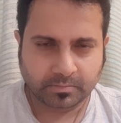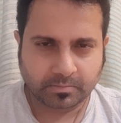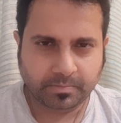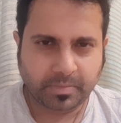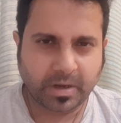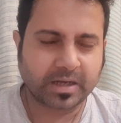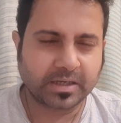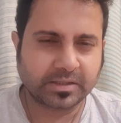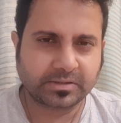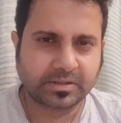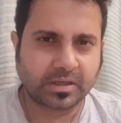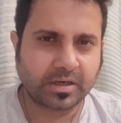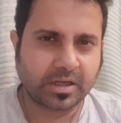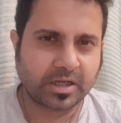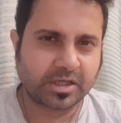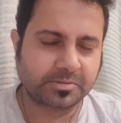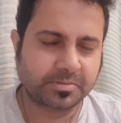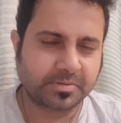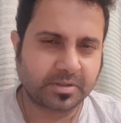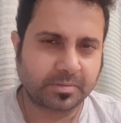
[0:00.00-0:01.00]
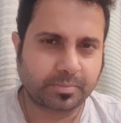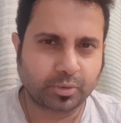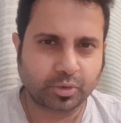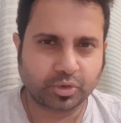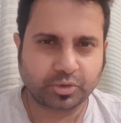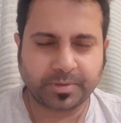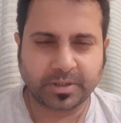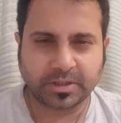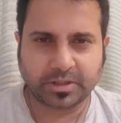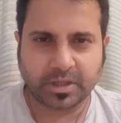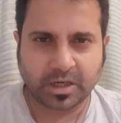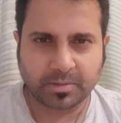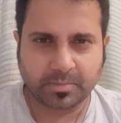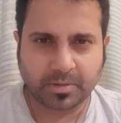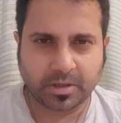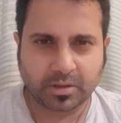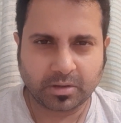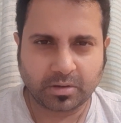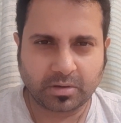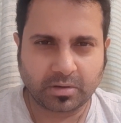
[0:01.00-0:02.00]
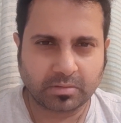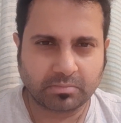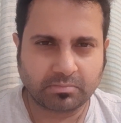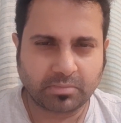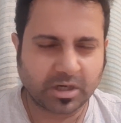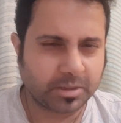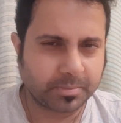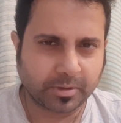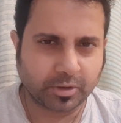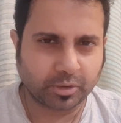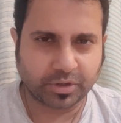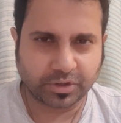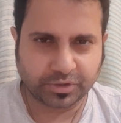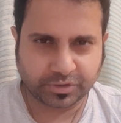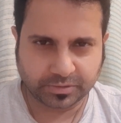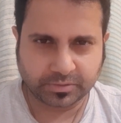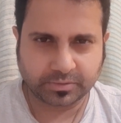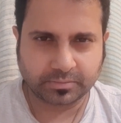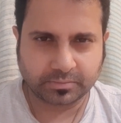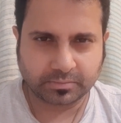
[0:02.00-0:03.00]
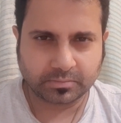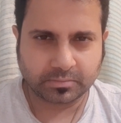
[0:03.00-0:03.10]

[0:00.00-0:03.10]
Pakistan has been approached by Taliban on multiple occasions